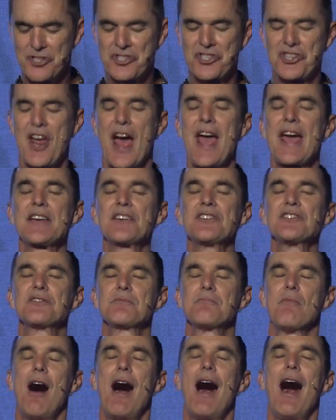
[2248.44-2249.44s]
Change
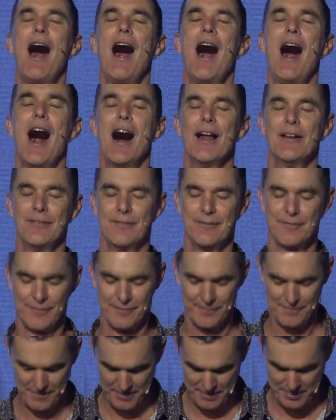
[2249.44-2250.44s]
my heart.
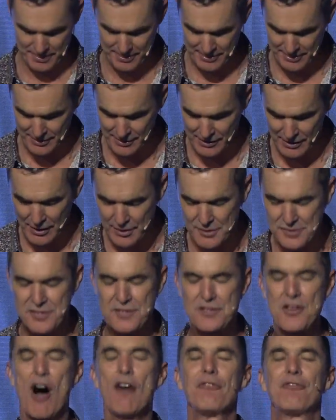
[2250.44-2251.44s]

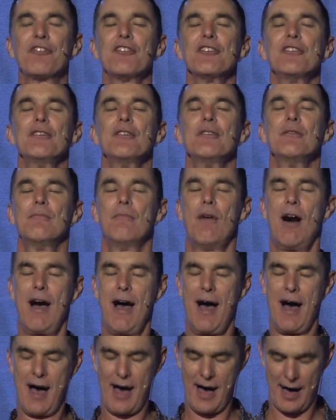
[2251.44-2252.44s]
Soften my
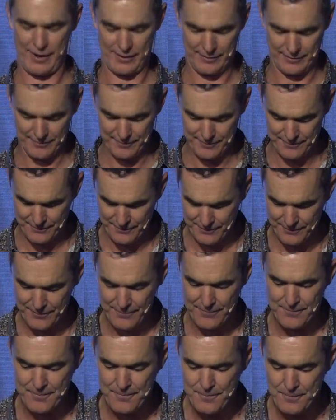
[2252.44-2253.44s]
heart.
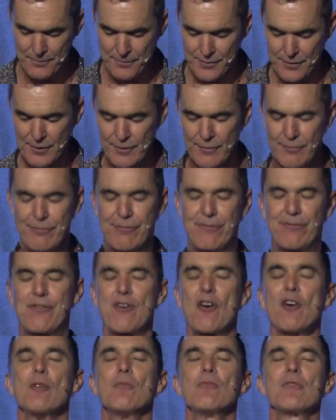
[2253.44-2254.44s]

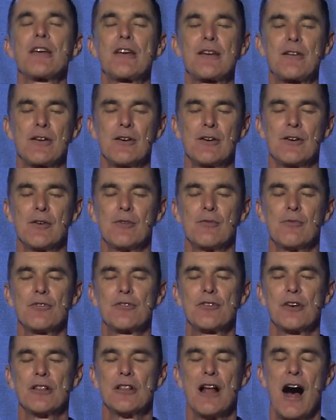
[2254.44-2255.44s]
Fill me with
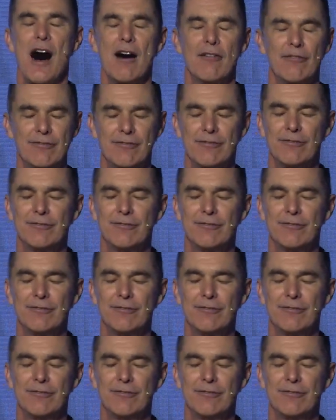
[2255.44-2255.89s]
your love.